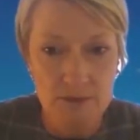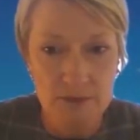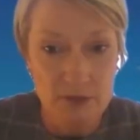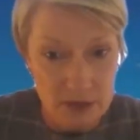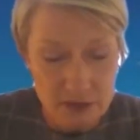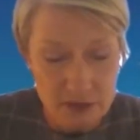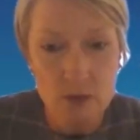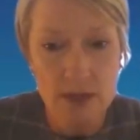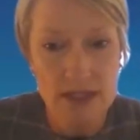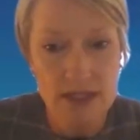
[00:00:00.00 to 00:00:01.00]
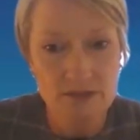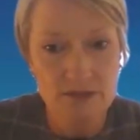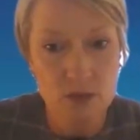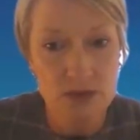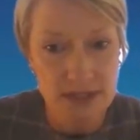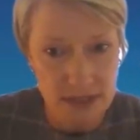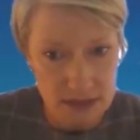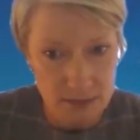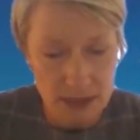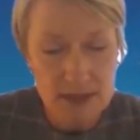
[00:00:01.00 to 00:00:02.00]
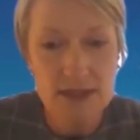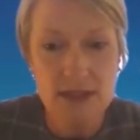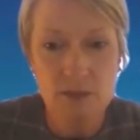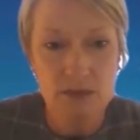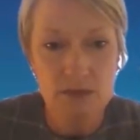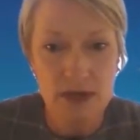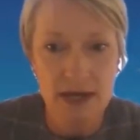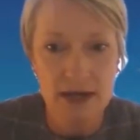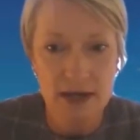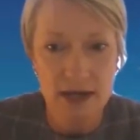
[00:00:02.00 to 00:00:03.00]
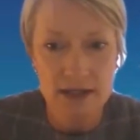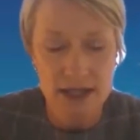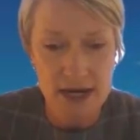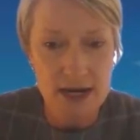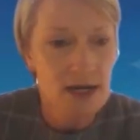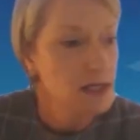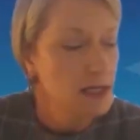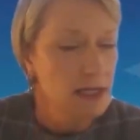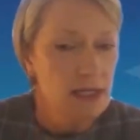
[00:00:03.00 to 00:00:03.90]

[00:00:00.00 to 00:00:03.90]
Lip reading: every 4 weeks for 6 months, and we read out our data.